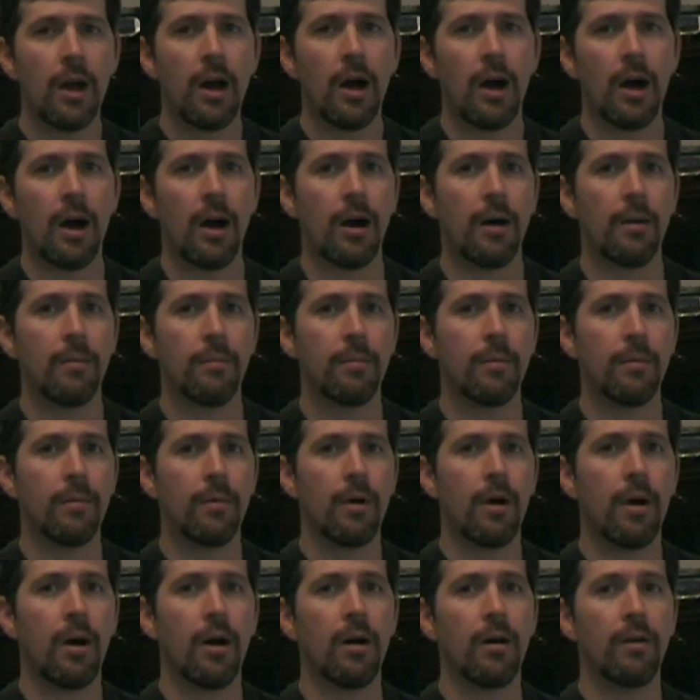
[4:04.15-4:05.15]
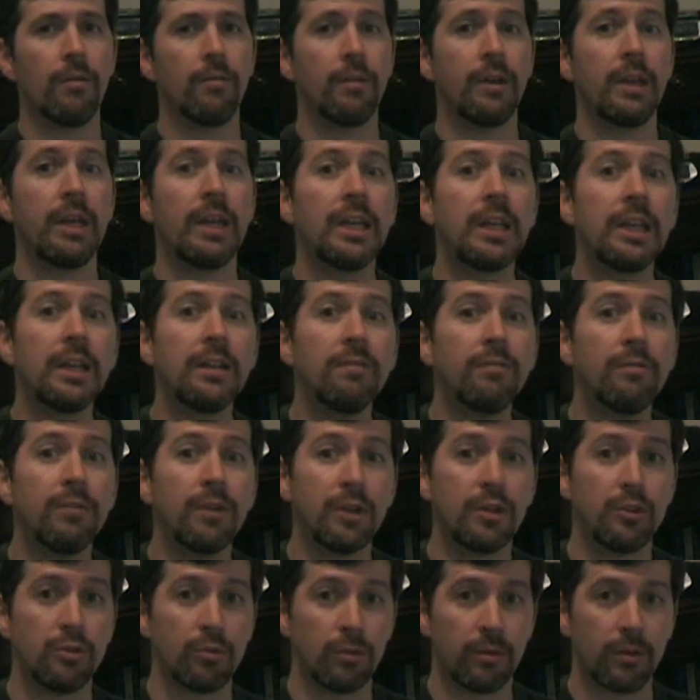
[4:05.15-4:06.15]
um, of
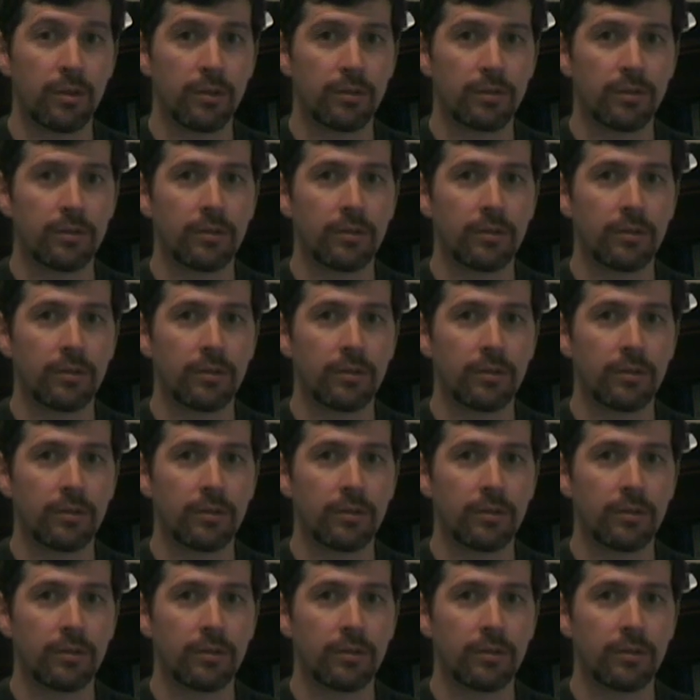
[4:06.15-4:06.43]
individuals.